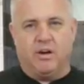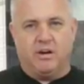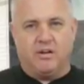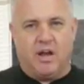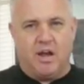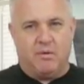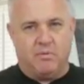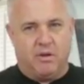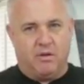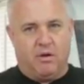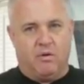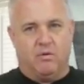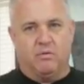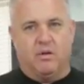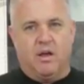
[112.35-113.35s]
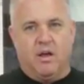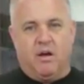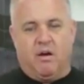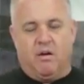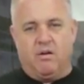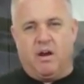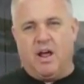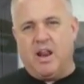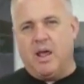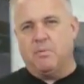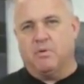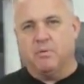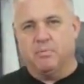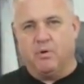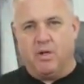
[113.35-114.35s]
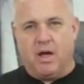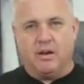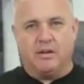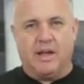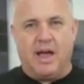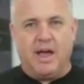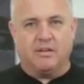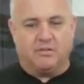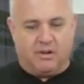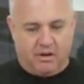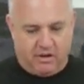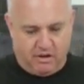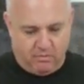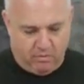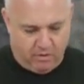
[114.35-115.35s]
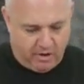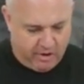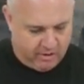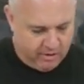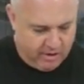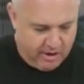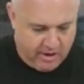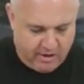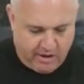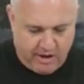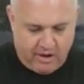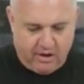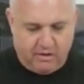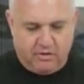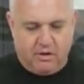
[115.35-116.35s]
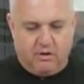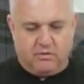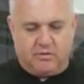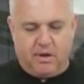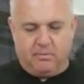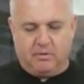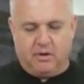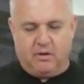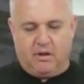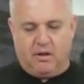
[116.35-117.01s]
Anytime you are not able to pull out a gasket and you want to use something